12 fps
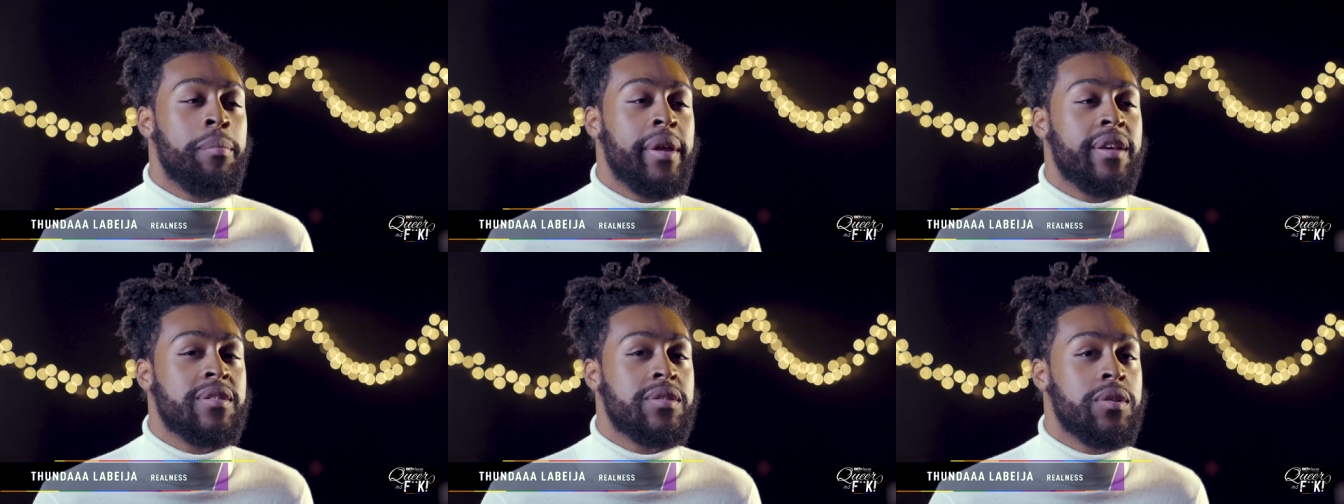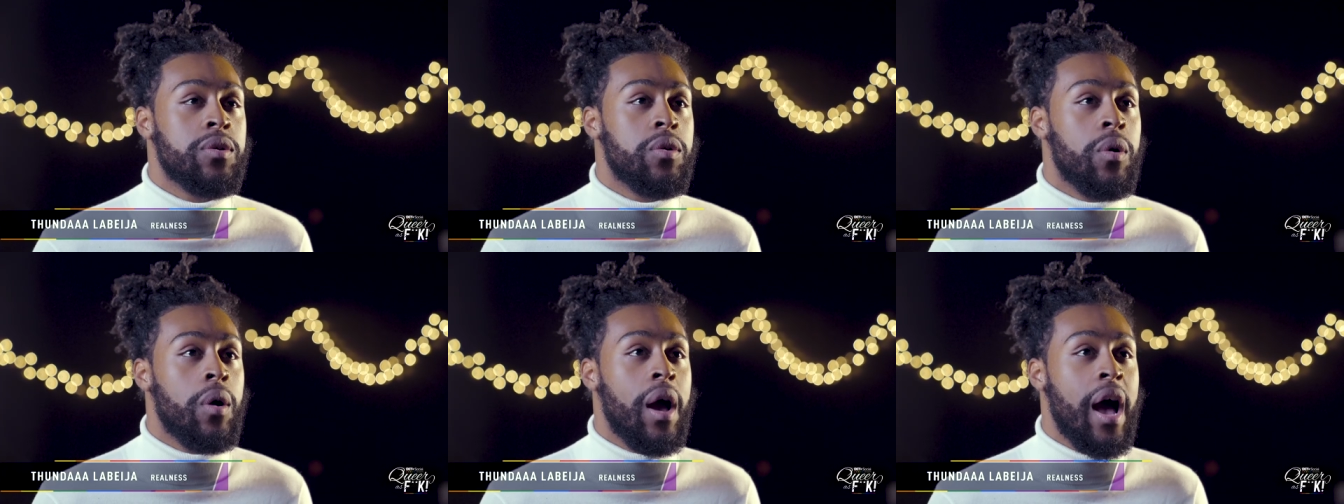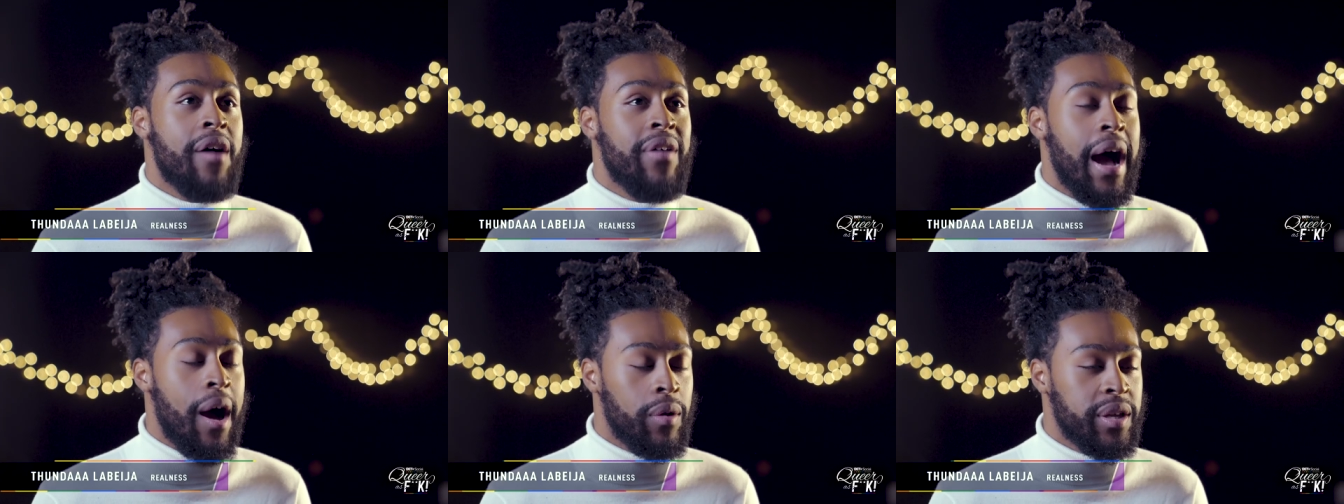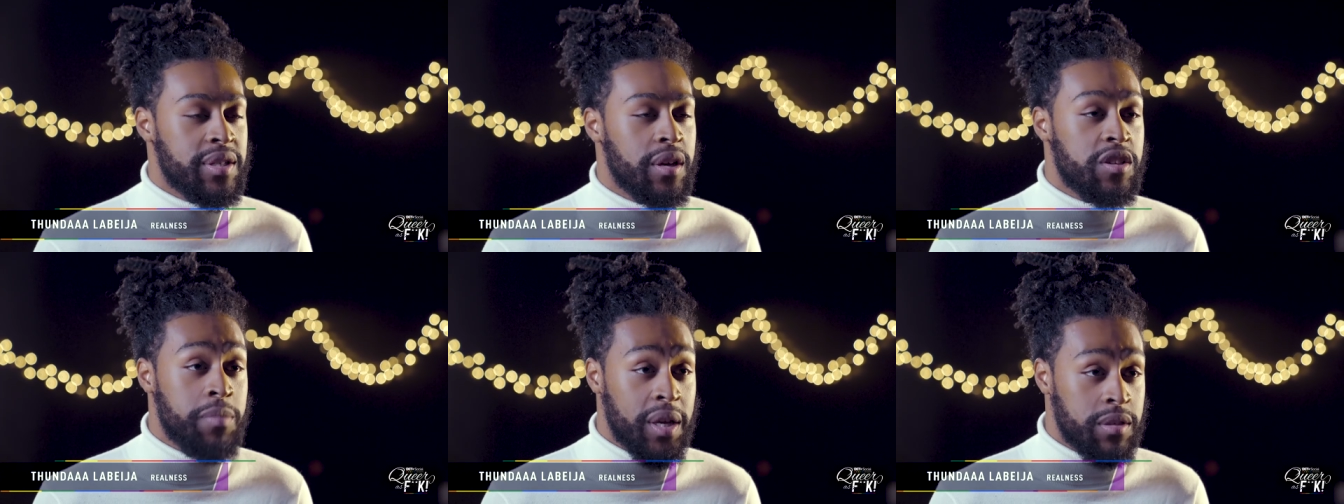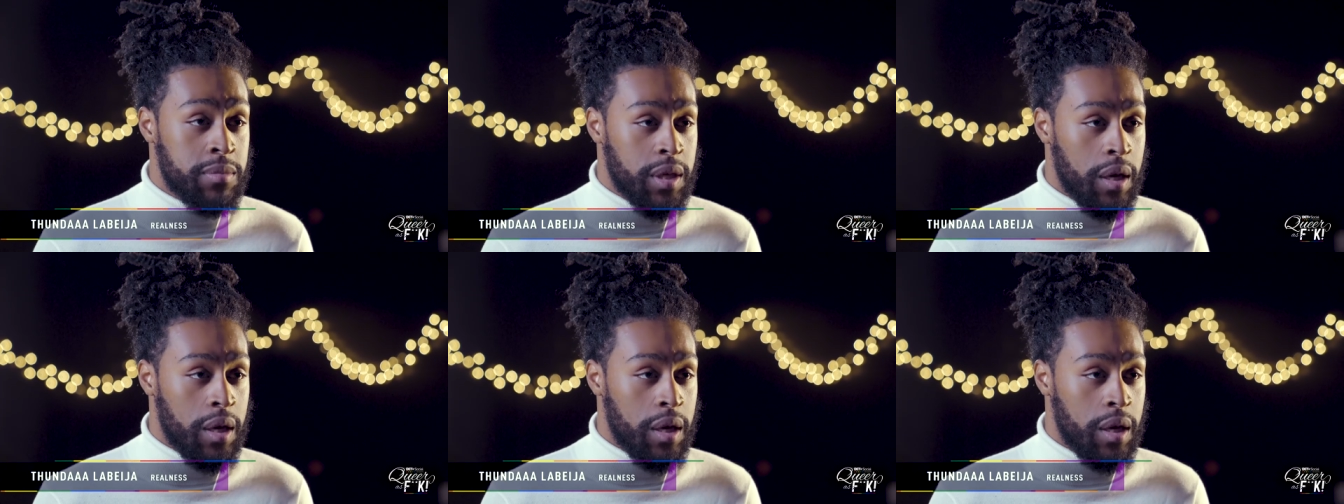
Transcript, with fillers: have a place to have an outlet to express